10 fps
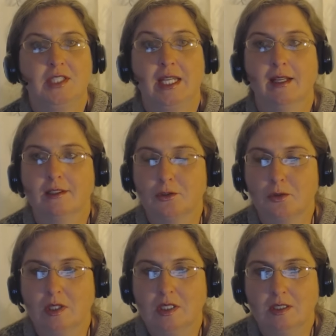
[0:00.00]
taking
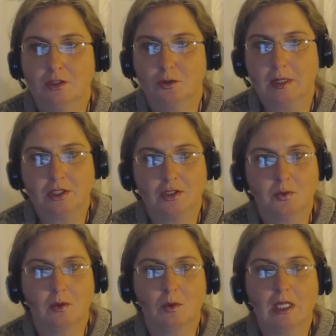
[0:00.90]
control in
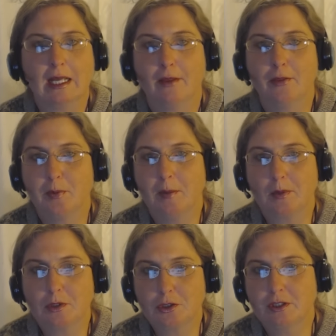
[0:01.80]
situations where really other
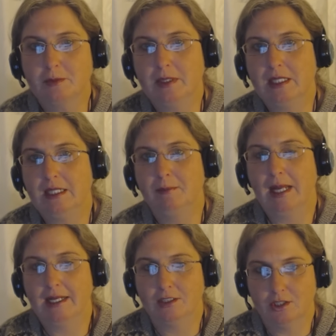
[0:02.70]
people should be
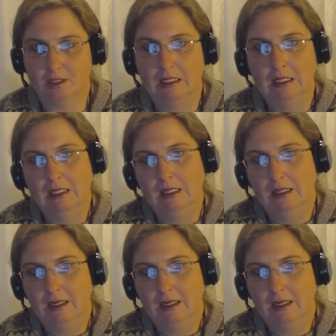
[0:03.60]
managing